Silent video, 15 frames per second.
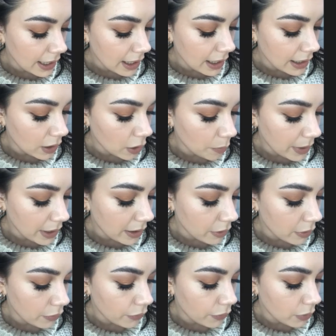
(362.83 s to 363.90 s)
a little bit
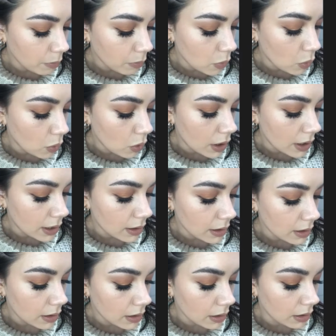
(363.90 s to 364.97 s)
of more
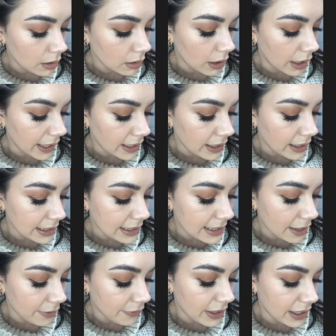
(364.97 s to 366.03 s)
like
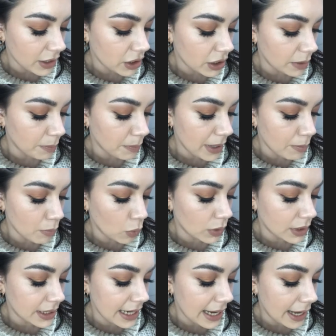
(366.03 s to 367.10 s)
definition, bit more
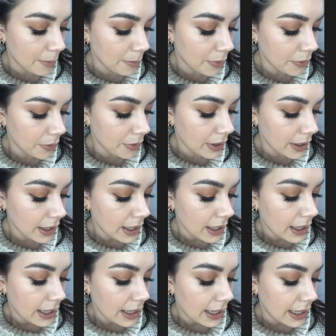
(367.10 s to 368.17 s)
depth.
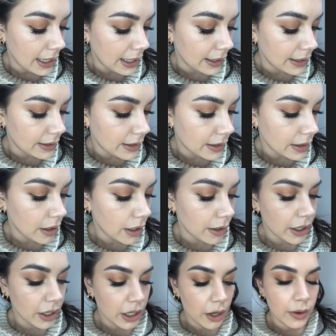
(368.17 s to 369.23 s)
I'm
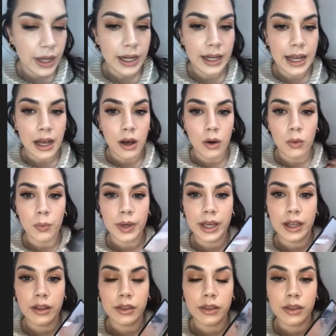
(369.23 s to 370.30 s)
going to go in now
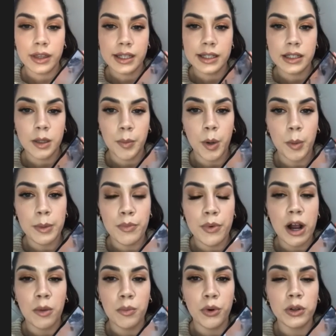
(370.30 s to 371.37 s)
with, this is a Bobbi
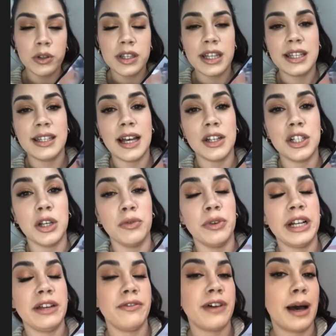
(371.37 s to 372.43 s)
Brown bronzer. This is actually a
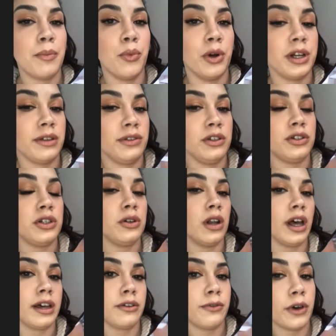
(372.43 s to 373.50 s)
really fab one if you do
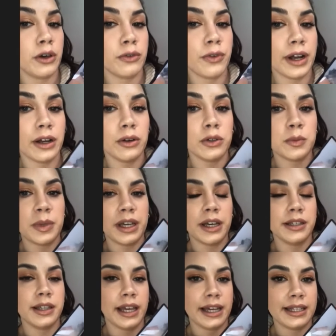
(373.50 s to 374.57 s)
like faux freckles,
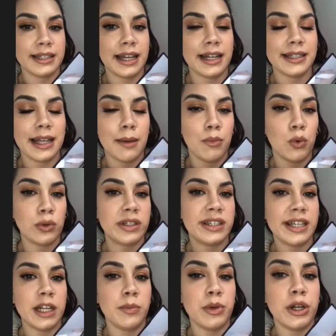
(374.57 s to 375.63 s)
because like I said, it's that more
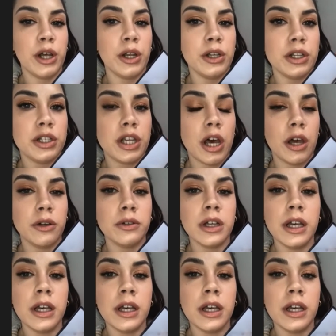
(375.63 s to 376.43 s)
cinnamon undertone,